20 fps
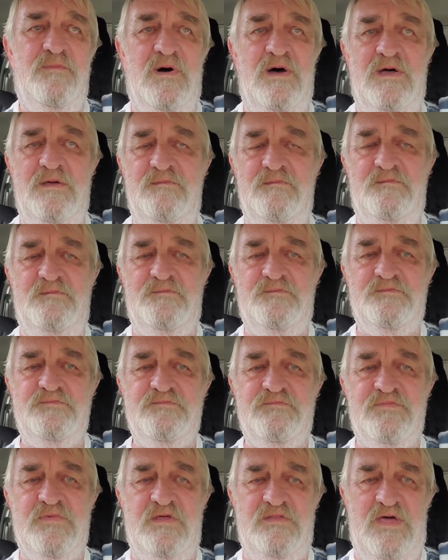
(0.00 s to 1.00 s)
But
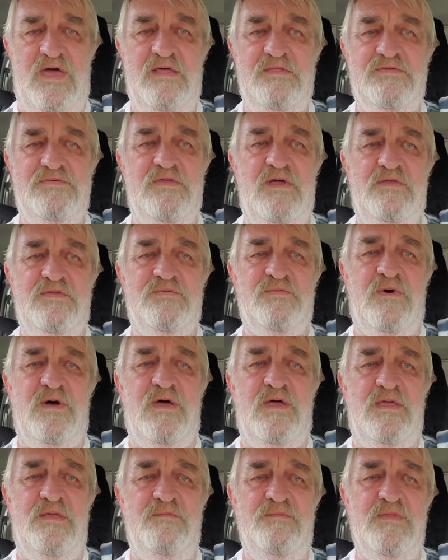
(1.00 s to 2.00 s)
that's
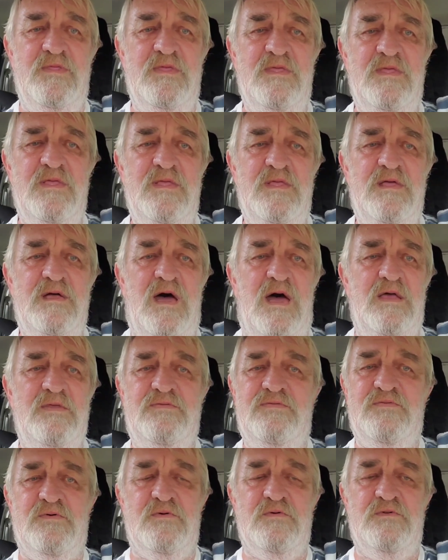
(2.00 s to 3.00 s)
why I
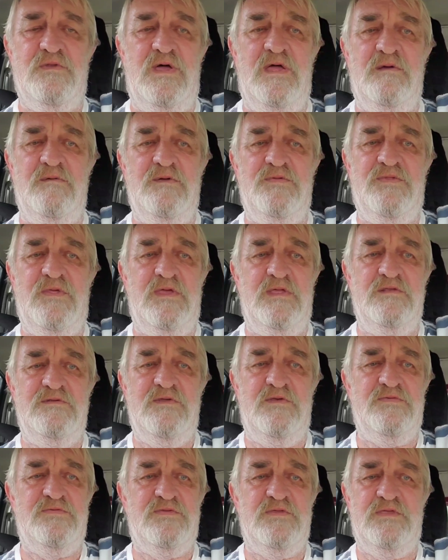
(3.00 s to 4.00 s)
sold everything,
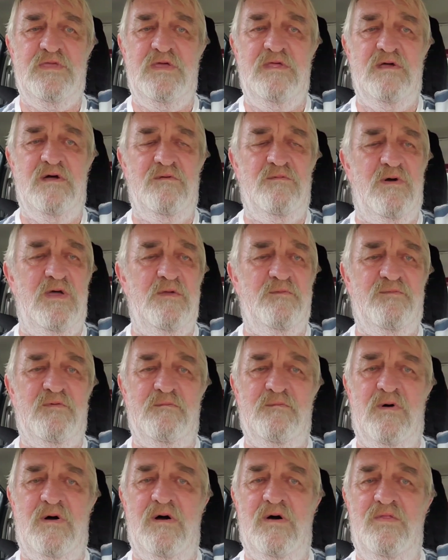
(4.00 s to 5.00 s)
just to get away
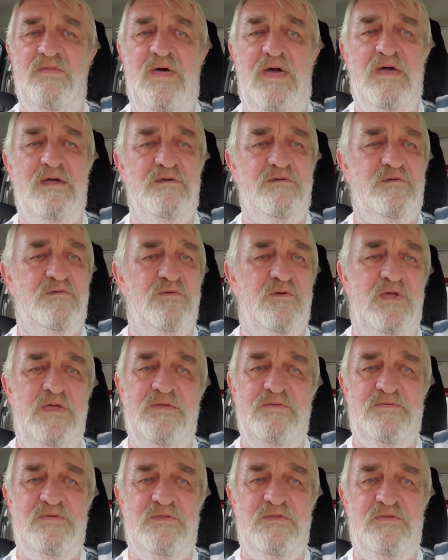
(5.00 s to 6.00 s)
from all that
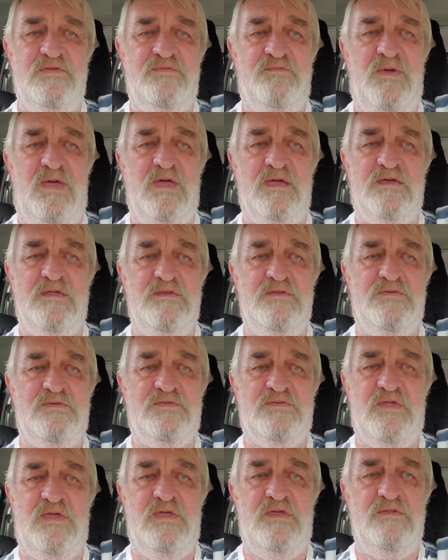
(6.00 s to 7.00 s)
craziness back in the
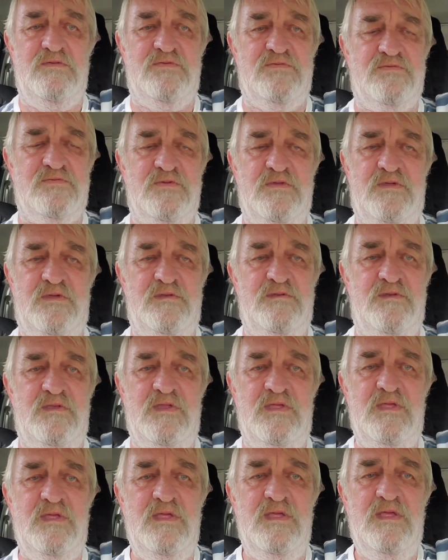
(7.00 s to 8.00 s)
States. And
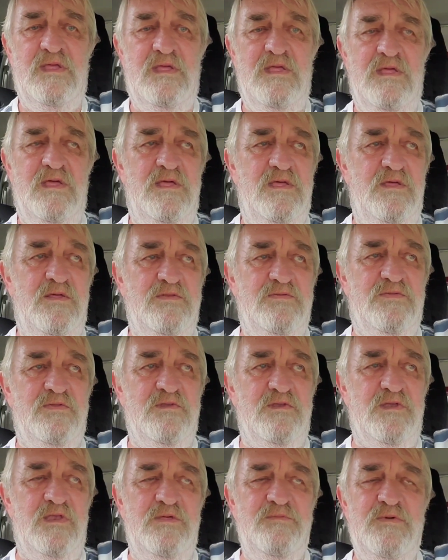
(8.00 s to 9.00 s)

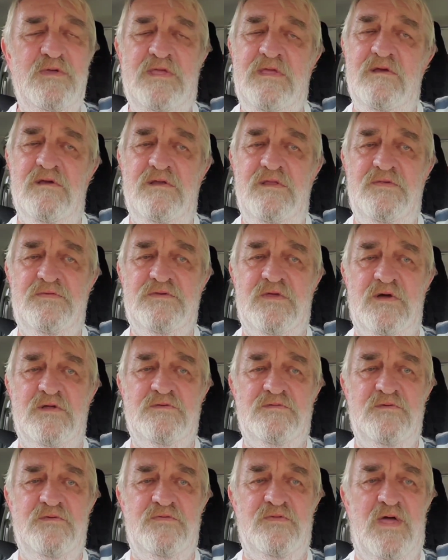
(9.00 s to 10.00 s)
living here in this
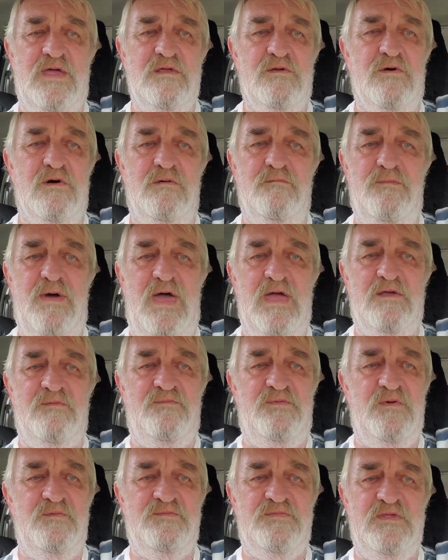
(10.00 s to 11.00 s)
country is like going back
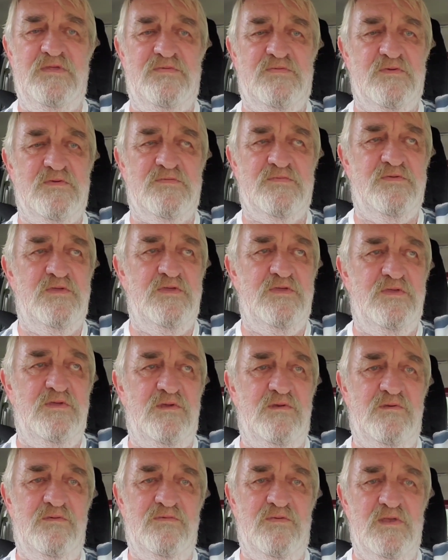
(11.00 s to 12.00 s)
50, 60
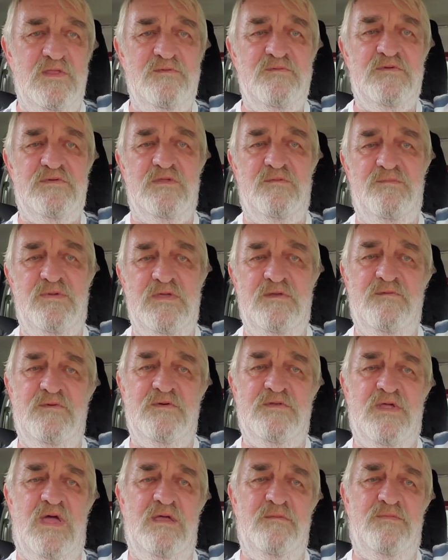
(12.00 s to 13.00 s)
years. Leave it to
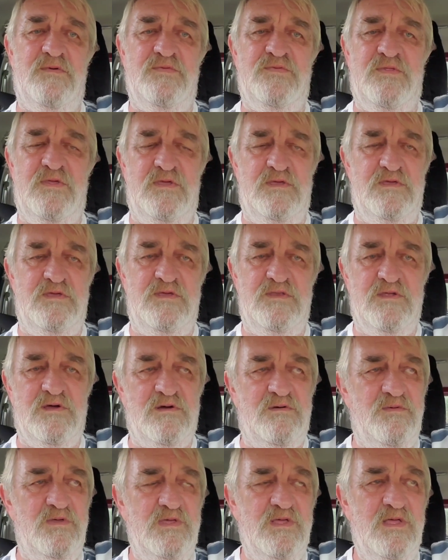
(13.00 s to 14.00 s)
Beaver type of thing, you
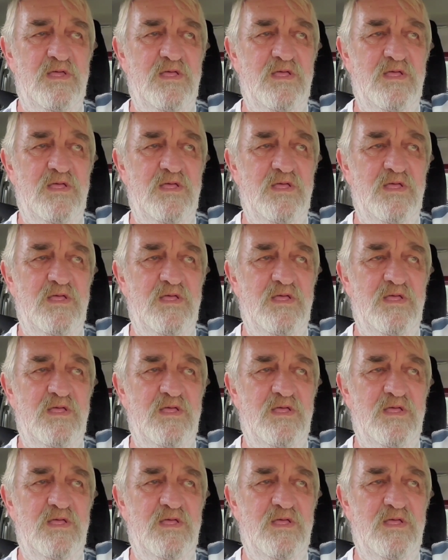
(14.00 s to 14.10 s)
know.